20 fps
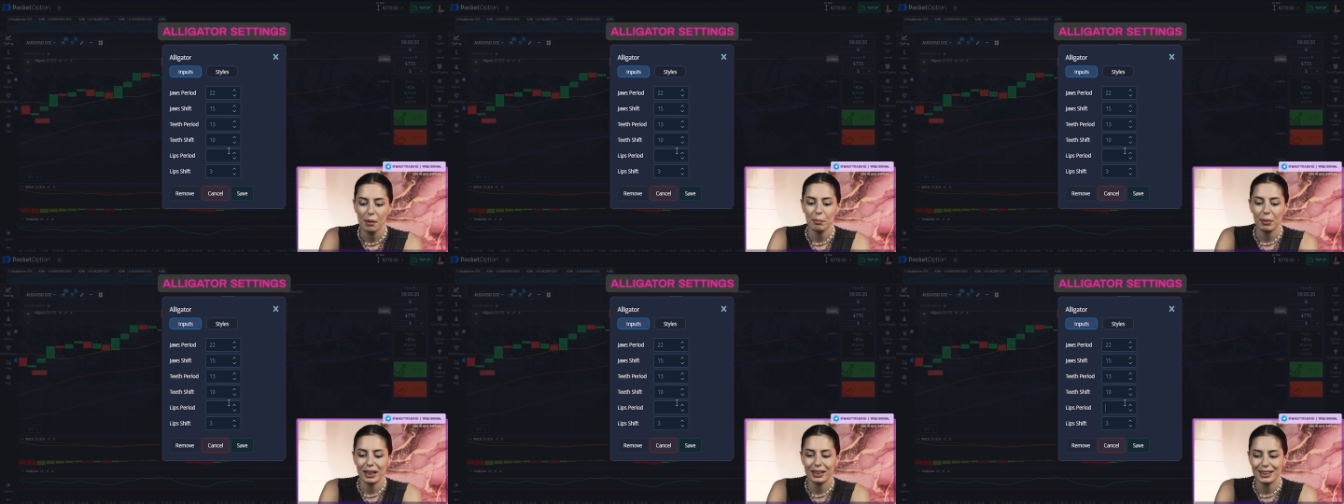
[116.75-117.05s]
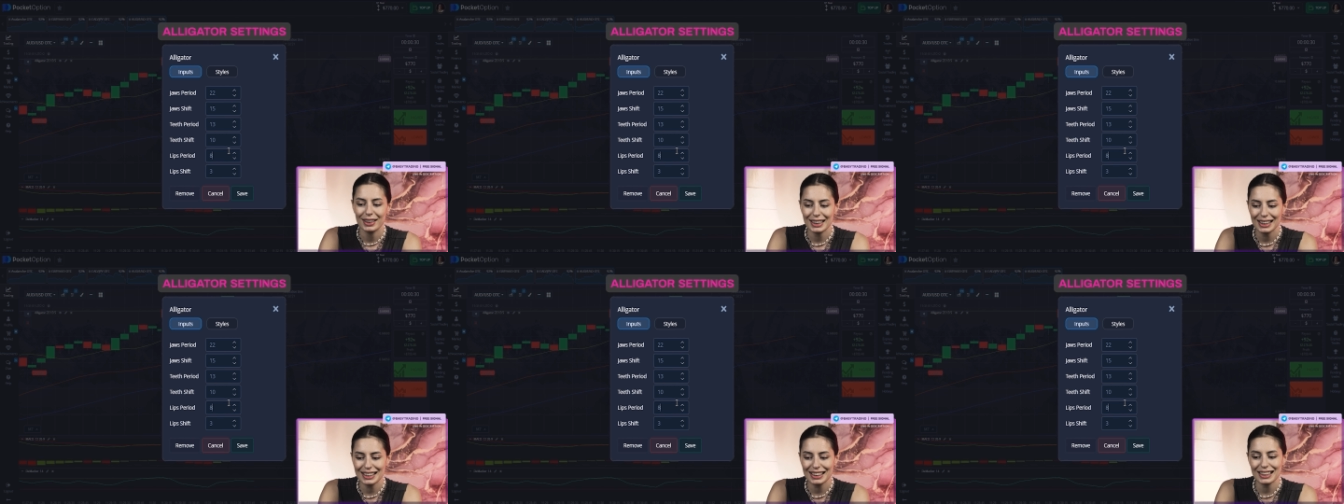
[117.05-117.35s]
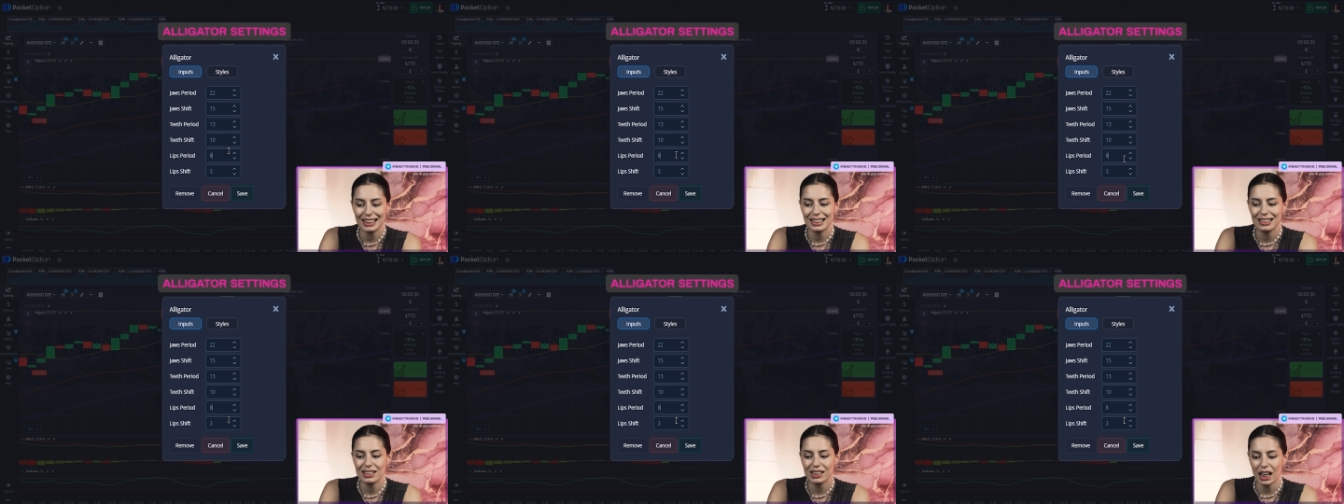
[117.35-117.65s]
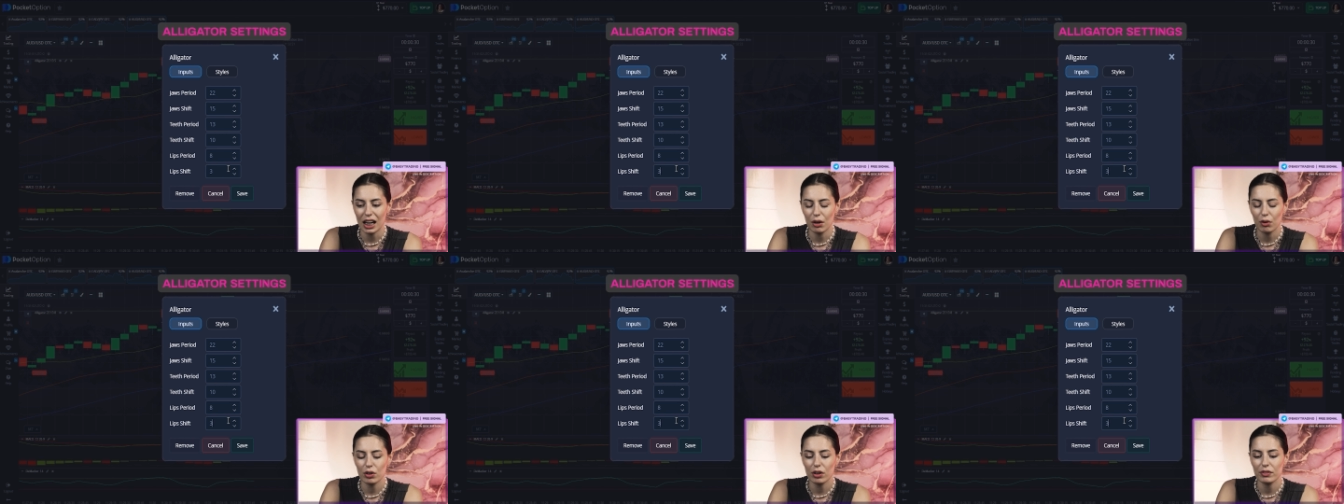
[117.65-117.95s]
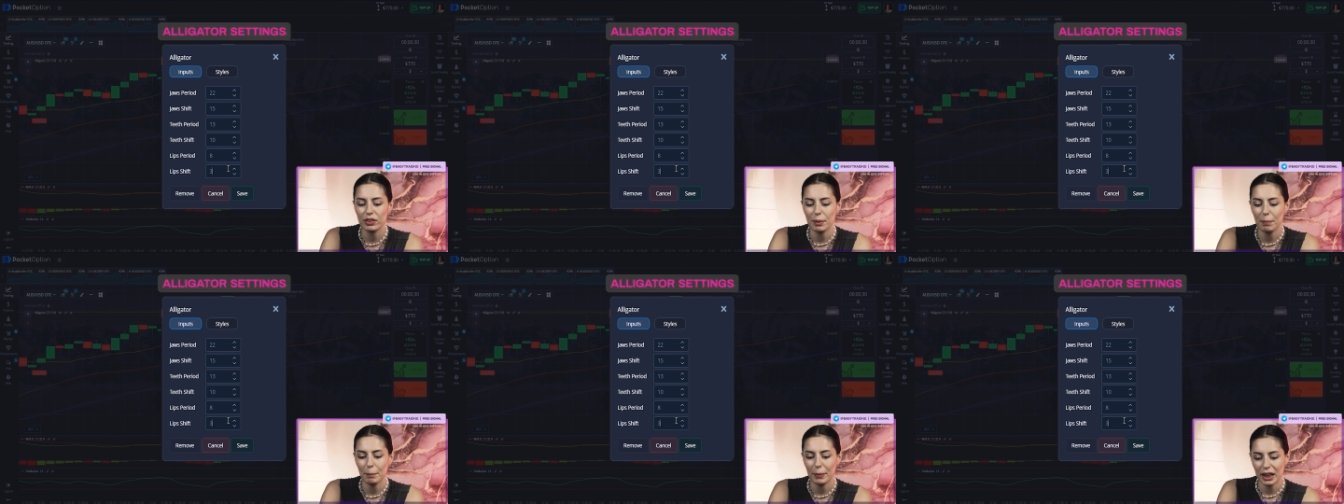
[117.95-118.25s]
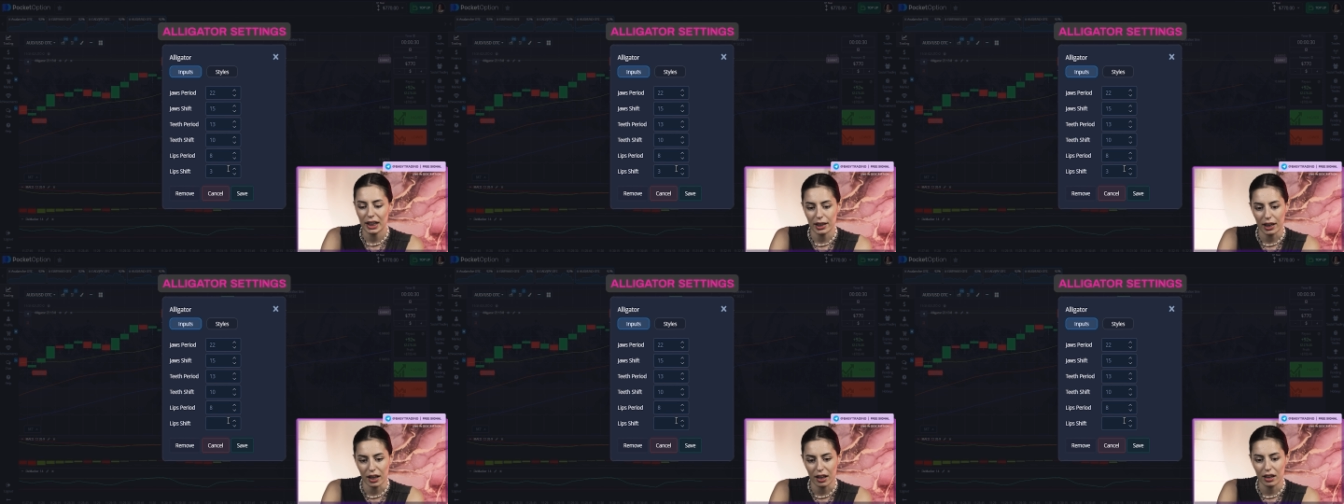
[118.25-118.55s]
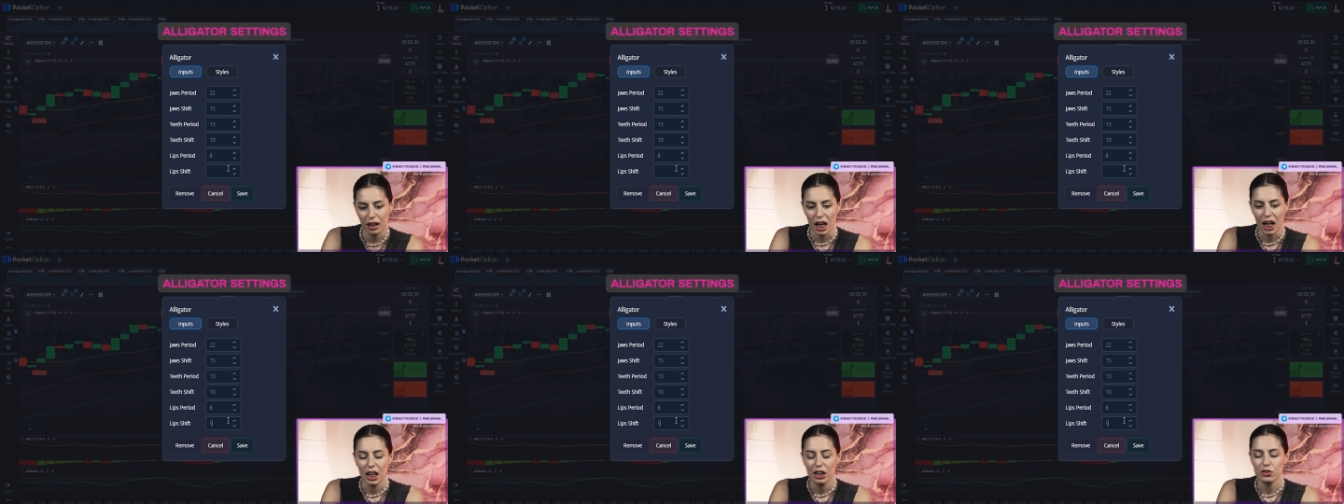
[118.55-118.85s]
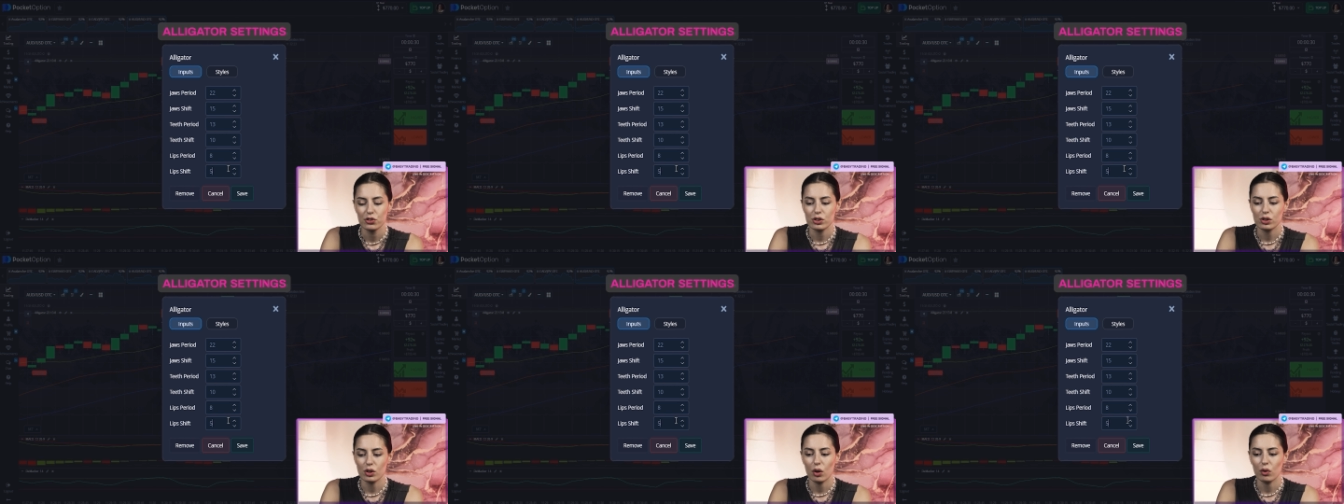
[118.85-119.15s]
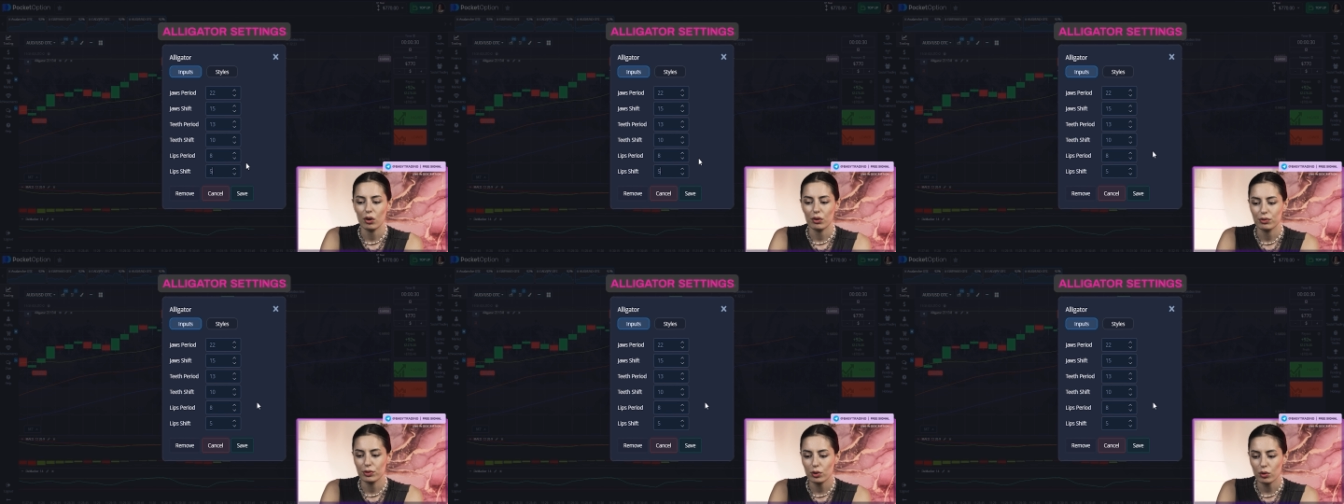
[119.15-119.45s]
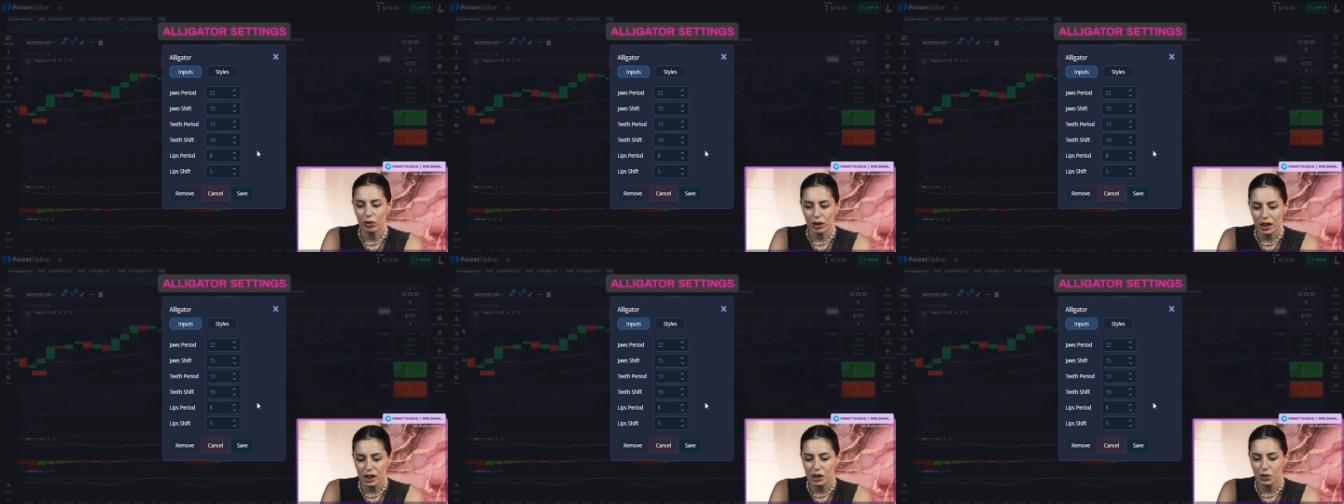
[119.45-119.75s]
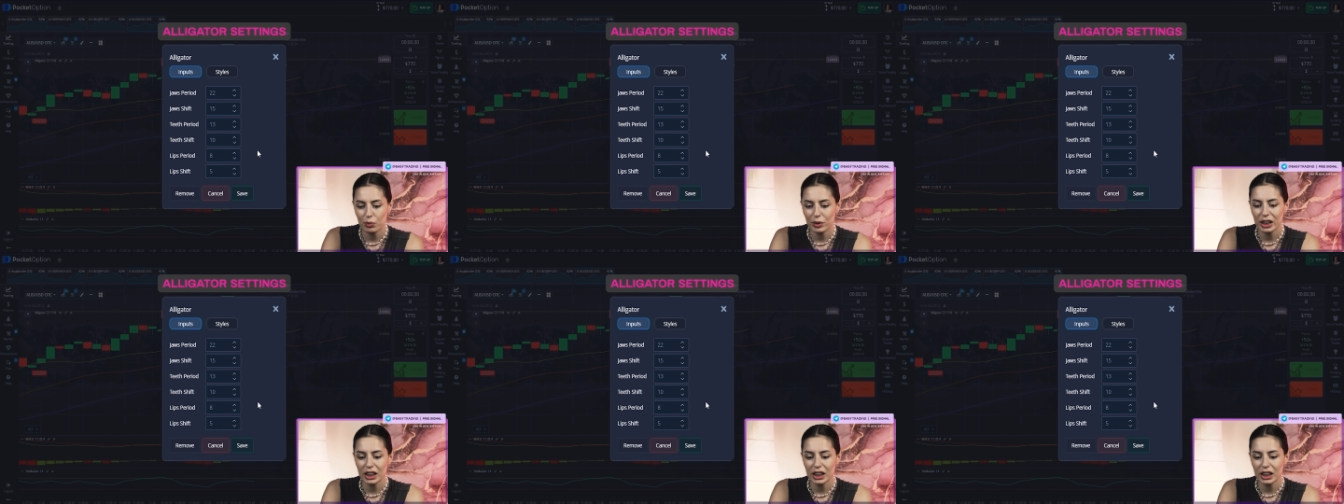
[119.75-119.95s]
But this is out of the minute. So of course